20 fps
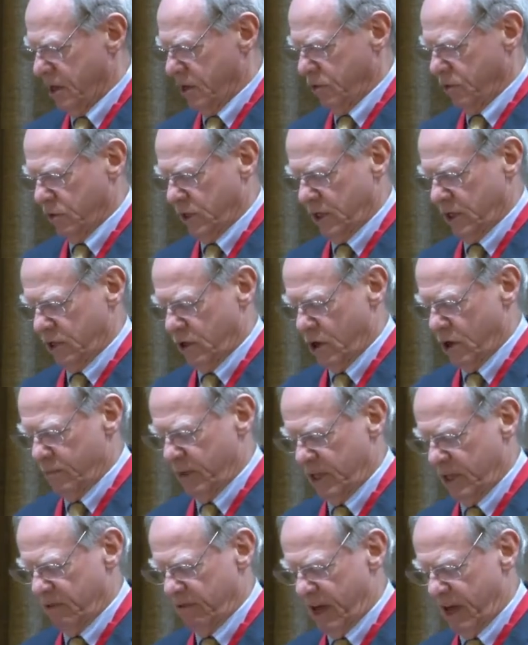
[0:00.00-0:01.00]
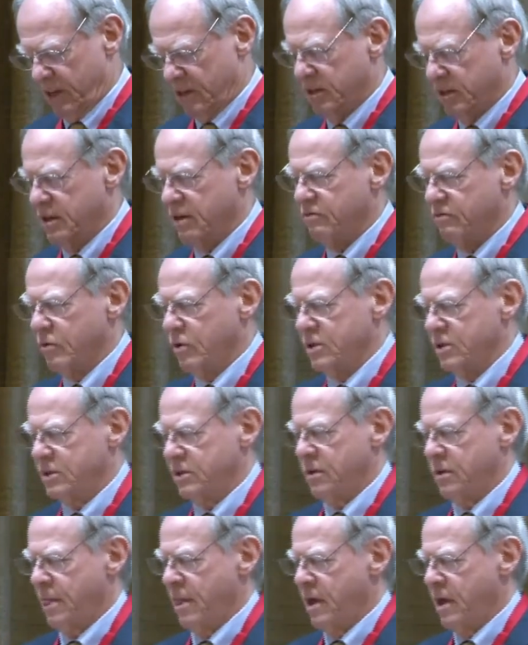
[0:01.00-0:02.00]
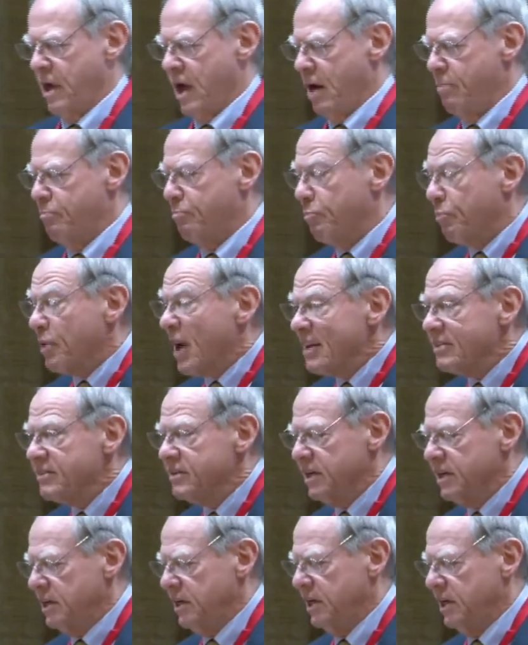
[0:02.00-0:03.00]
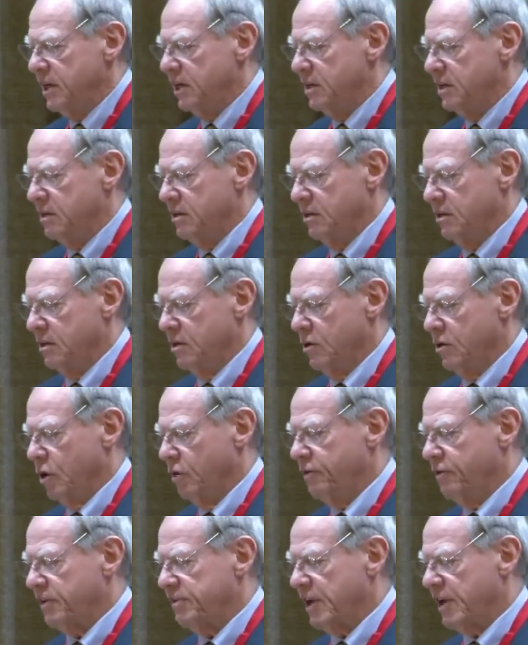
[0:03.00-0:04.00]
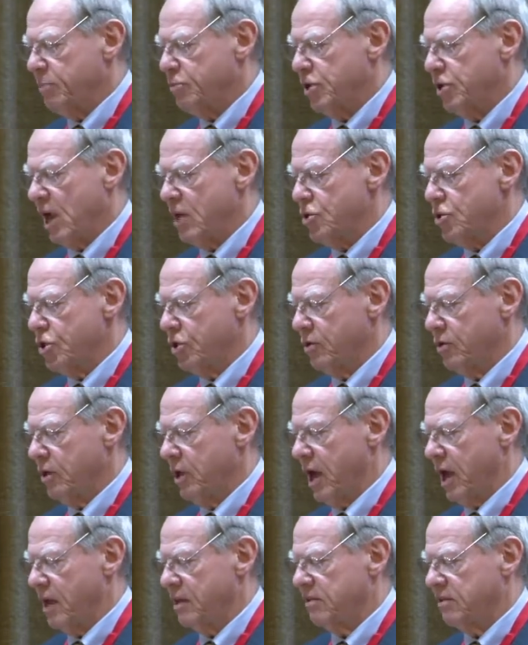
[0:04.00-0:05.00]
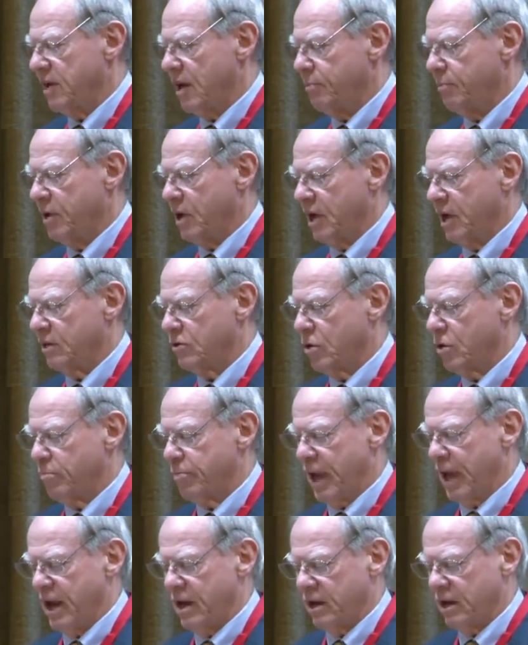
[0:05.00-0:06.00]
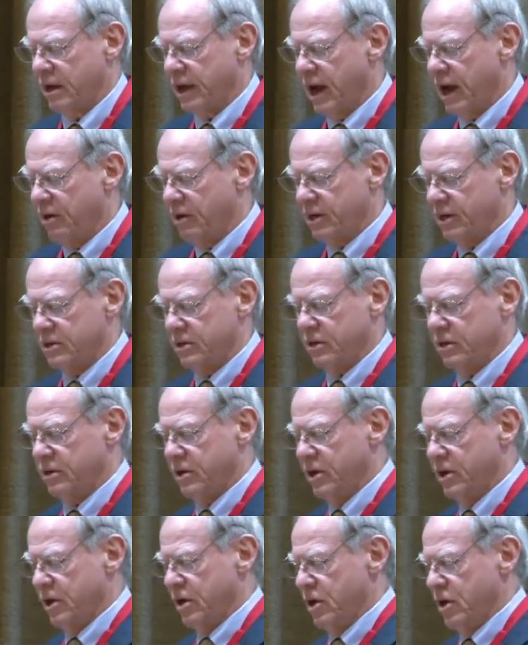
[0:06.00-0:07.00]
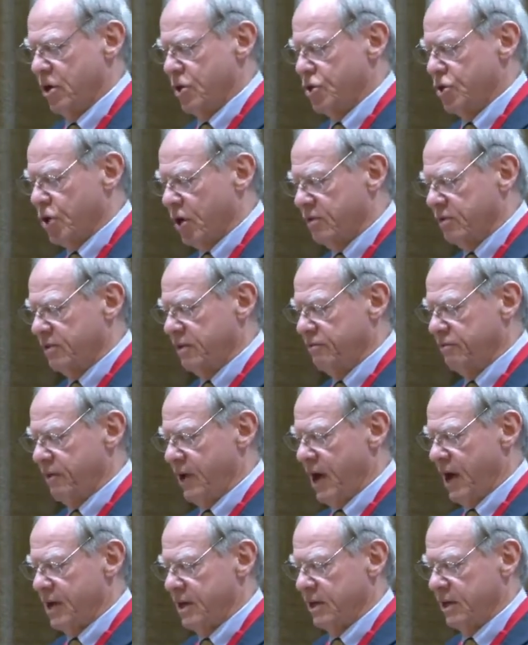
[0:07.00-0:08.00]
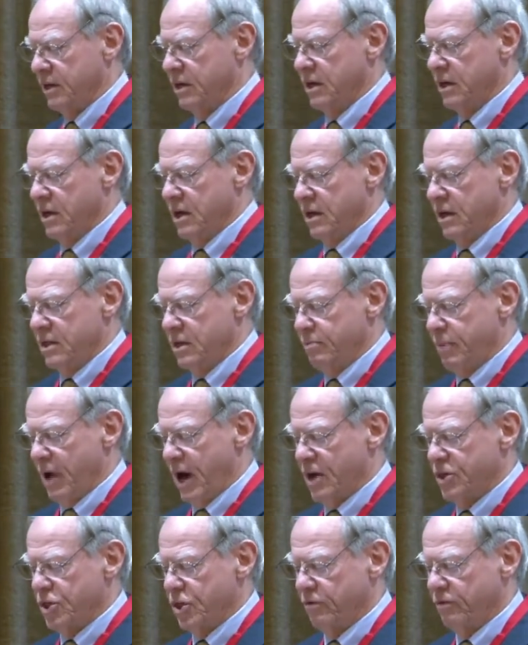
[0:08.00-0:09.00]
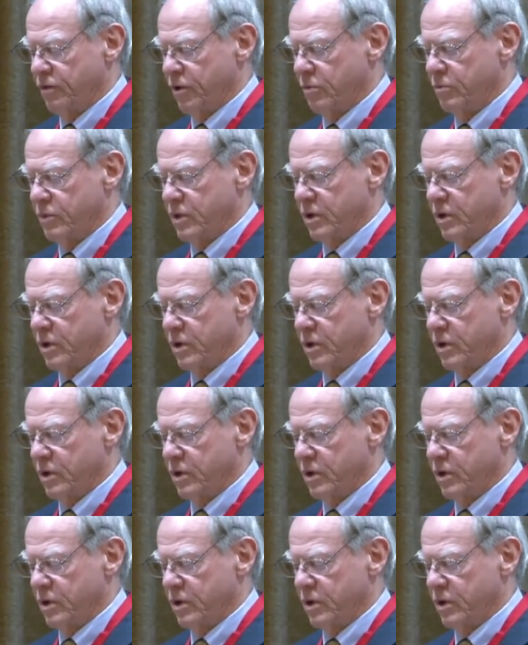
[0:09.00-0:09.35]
to determine whether there was a pressing need of a substantial and compelling character justifying departure from